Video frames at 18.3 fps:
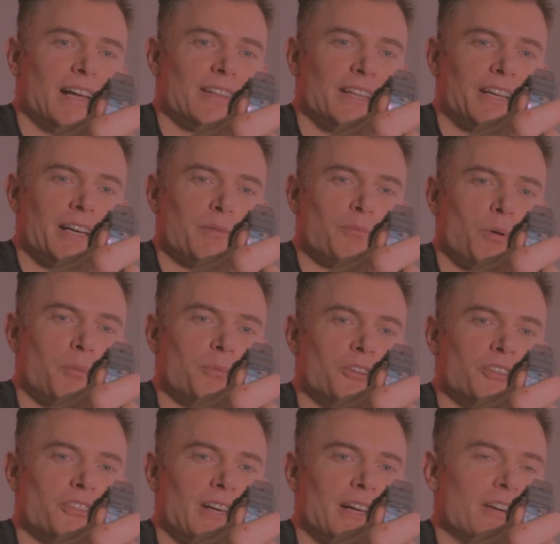I think I'd
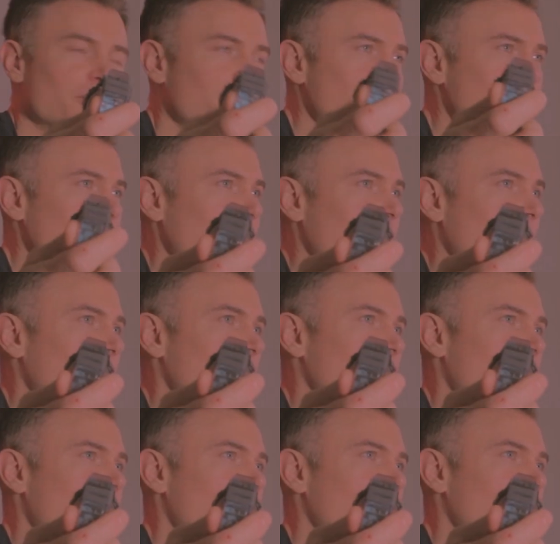probably use that just meeting up
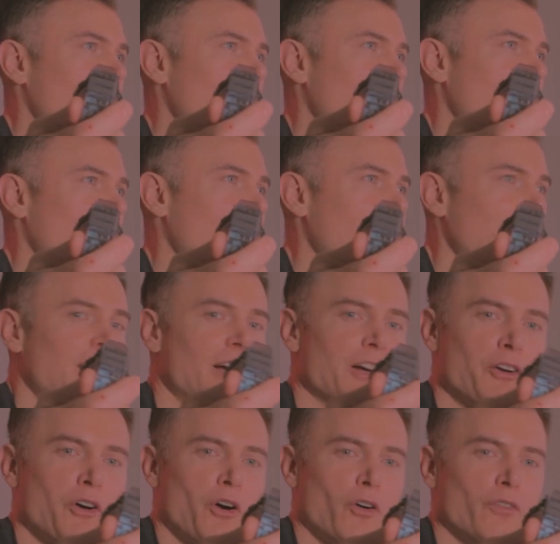with friends for
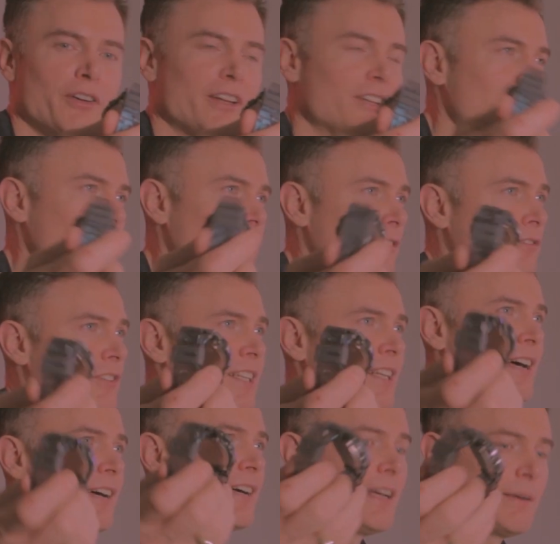a coffee and stuff
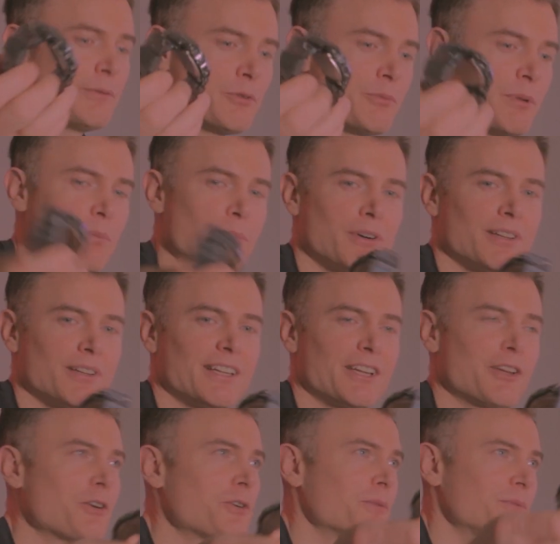like that. It would be
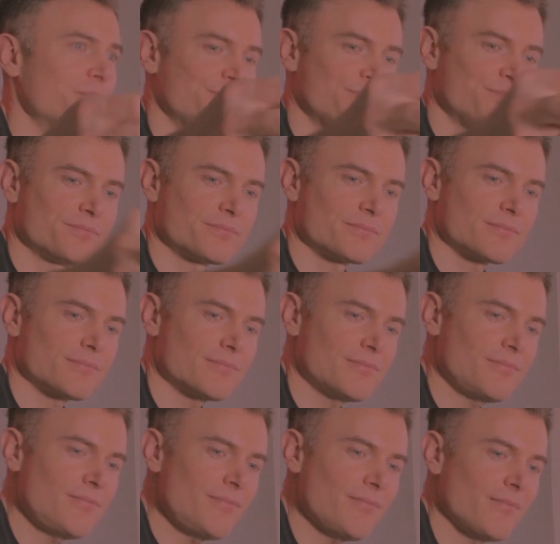pretty cool.
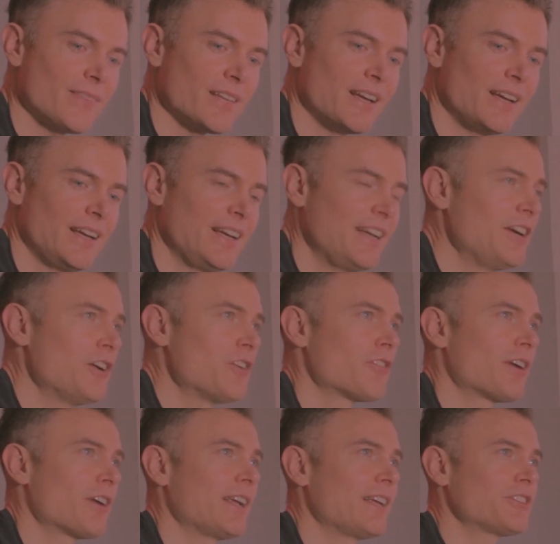
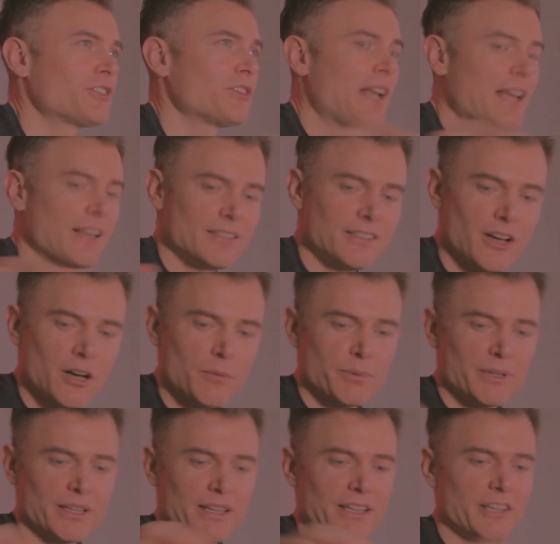Right, so next
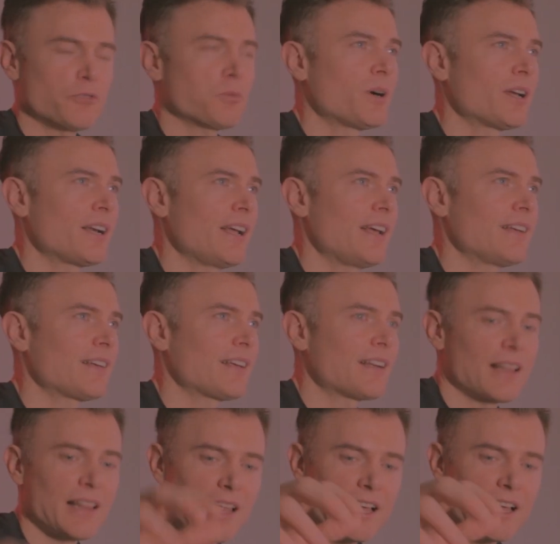up, this one is
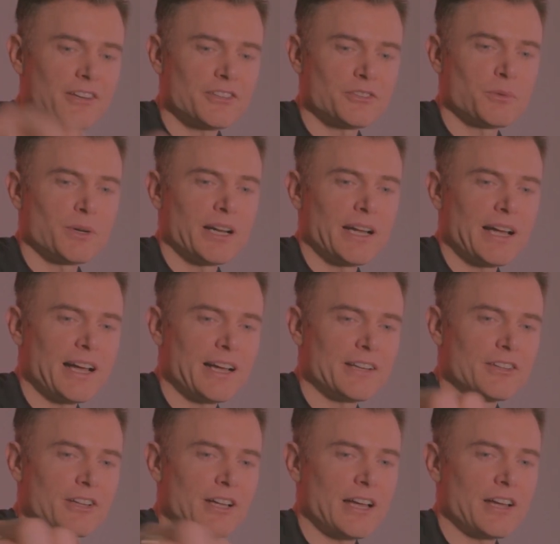the last one I
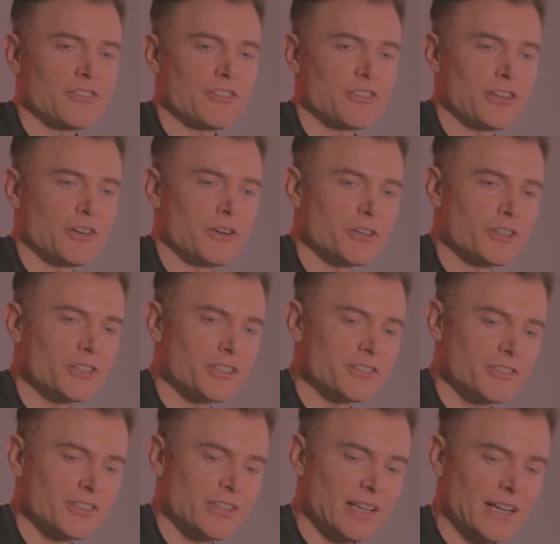had actually
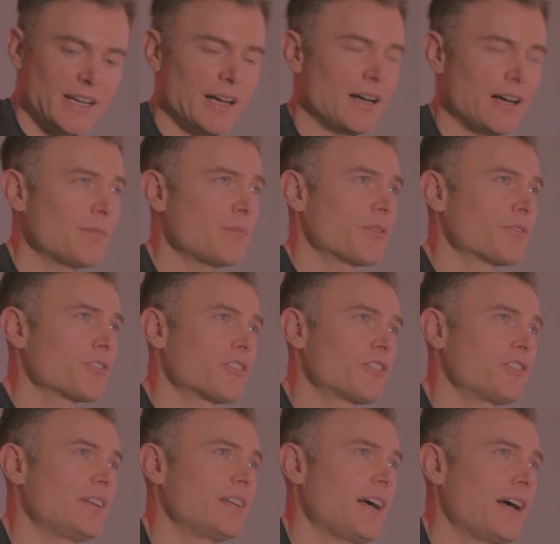ordered. I've
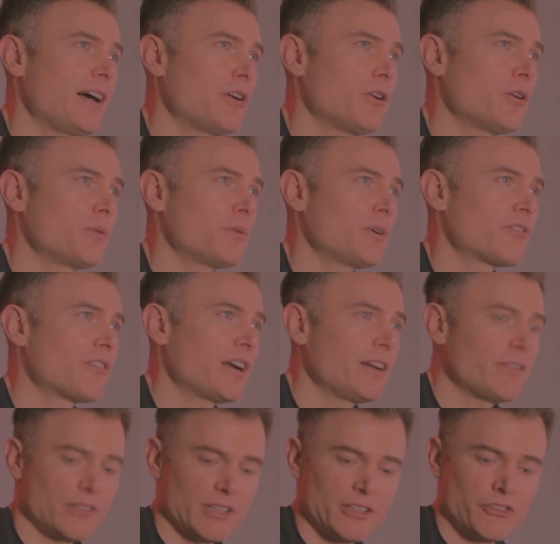not seen it at all. It
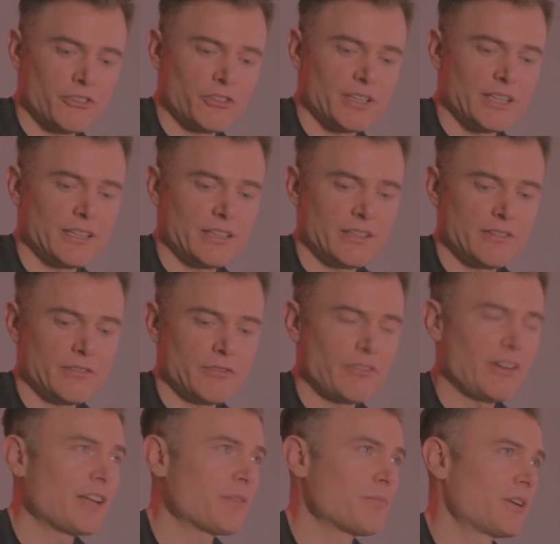arrived literally
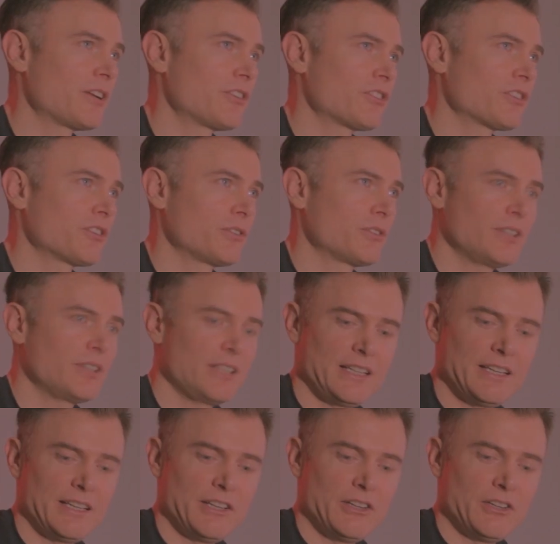5 minutes ago.
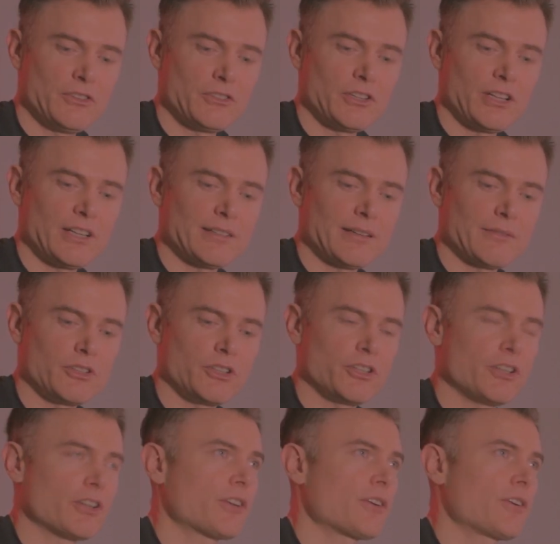So let's have
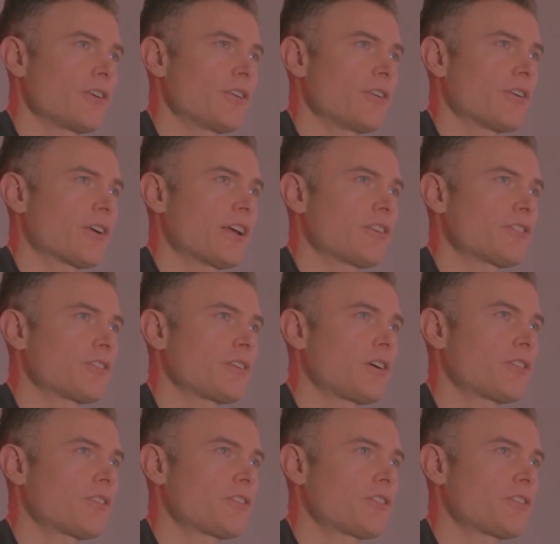a look. Okay, so